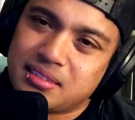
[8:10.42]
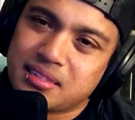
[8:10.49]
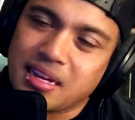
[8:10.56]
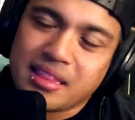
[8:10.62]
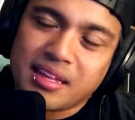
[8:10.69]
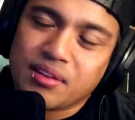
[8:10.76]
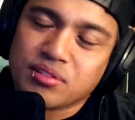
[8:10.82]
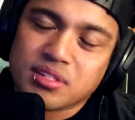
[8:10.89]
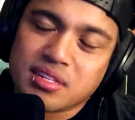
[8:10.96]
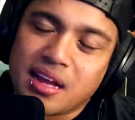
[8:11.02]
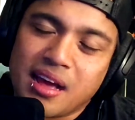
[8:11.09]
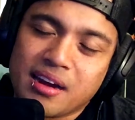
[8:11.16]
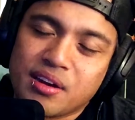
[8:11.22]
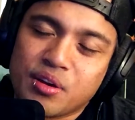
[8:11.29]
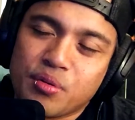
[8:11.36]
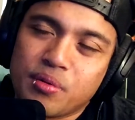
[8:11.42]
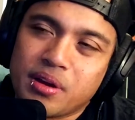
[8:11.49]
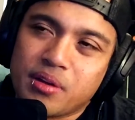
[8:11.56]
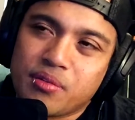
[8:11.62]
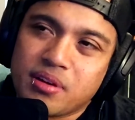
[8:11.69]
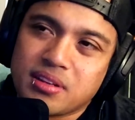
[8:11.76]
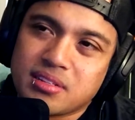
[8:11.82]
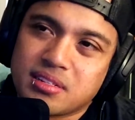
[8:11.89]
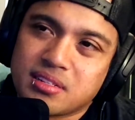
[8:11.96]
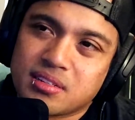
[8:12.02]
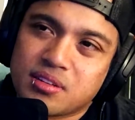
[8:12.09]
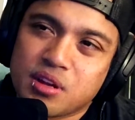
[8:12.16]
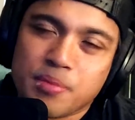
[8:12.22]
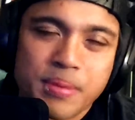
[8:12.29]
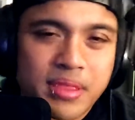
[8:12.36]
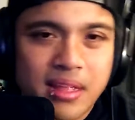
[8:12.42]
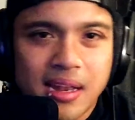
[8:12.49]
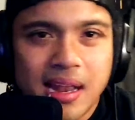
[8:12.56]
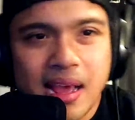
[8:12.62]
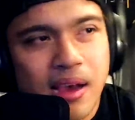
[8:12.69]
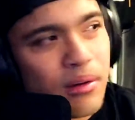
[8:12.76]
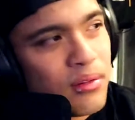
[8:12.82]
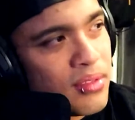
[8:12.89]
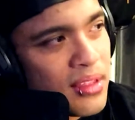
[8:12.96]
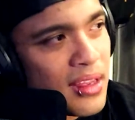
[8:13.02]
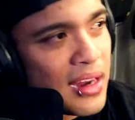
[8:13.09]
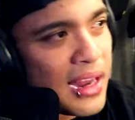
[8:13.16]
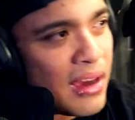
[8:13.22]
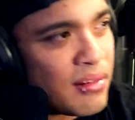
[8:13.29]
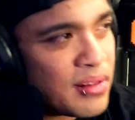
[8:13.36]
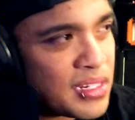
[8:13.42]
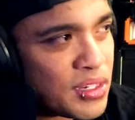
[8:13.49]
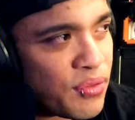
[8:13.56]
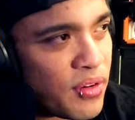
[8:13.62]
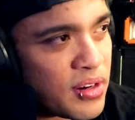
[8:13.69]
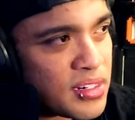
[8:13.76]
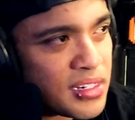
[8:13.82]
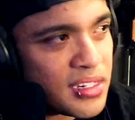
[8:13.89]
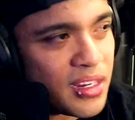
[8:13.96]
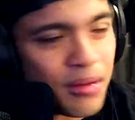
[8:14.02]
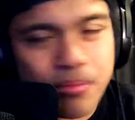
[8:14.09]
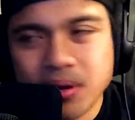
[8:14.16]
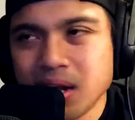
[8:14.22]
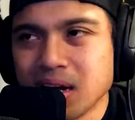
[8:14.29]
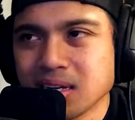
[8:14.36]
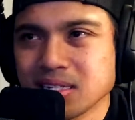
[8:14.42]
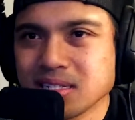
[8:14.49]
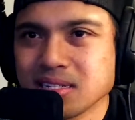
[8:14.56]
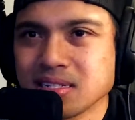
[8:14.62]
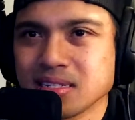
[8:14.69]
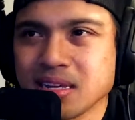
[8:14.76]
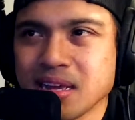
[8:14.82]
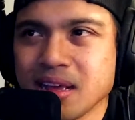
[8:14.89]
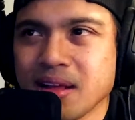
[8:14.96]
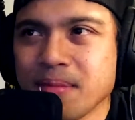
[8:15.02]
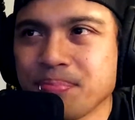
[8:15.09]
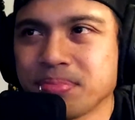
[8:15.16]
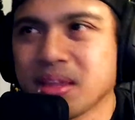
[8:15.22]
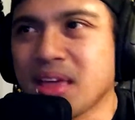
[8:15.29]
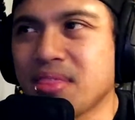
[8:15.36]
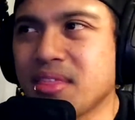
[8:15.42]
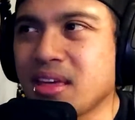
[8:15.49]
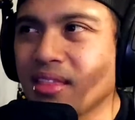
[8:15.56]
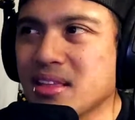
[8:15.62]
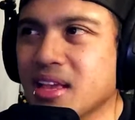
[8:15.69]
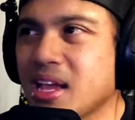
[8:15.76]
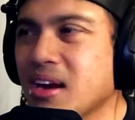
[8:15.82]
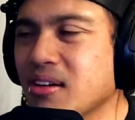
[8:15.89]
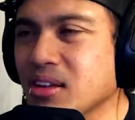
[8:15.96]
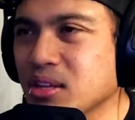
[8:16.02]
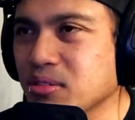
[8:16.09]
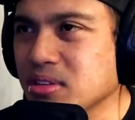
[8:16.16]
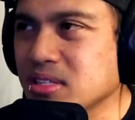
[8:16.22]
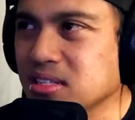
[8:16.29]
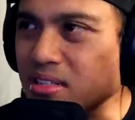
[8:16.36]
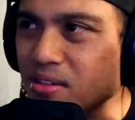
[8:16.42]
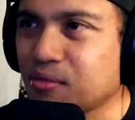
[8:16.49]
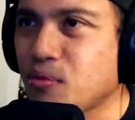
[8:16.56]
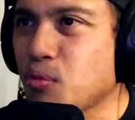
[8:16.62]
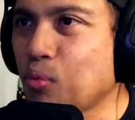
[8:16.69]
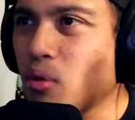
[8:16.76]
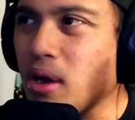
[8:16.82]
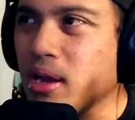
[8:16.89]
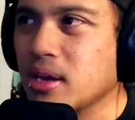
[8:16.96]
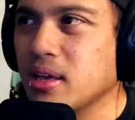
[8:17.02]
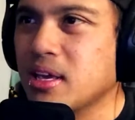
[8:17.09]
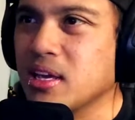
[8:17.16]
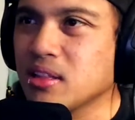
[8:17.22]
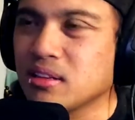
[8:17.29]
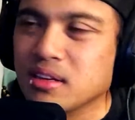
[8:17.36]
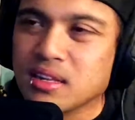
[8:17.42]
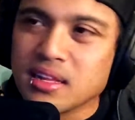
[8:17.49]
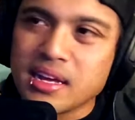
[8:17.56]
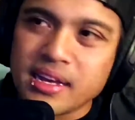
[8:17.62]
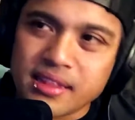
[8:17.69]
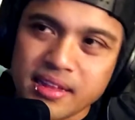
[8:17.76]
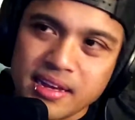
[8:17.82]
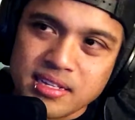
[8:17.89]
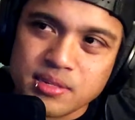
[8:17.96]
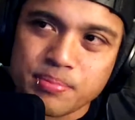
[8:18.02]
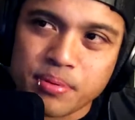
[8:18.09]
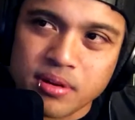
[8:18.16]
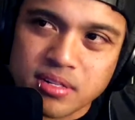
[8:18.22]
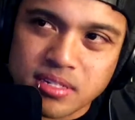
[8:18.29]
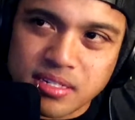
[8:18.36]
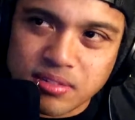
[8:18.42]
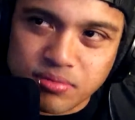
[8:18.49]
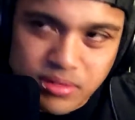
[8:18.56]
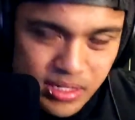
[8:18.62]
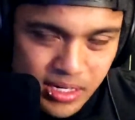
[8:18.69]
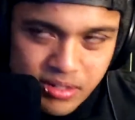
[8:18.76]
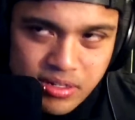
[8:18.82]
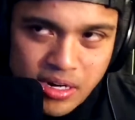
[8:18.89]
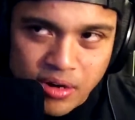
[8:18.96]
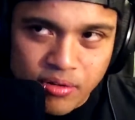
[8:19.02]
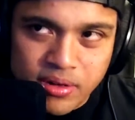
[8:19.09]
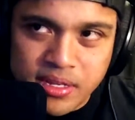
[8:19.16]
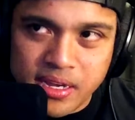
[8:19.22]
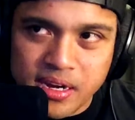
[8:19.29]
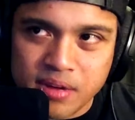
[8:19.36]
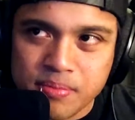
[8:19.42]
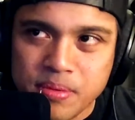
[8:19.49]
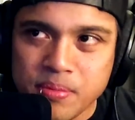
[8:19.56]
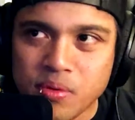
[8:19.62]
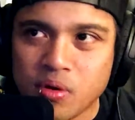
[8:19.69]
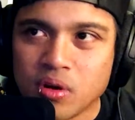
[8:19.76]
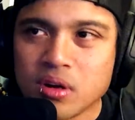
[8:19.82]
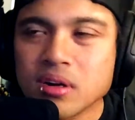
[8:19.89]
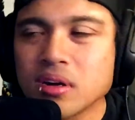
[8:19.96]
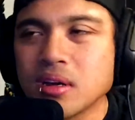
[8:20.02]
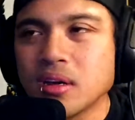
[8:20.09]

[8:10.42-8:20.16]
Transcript: I think it was just, I don't know what it was. Could it be the loudness first, just obnoxious? And then the characteristics of what he looked like as a person would irritated me more.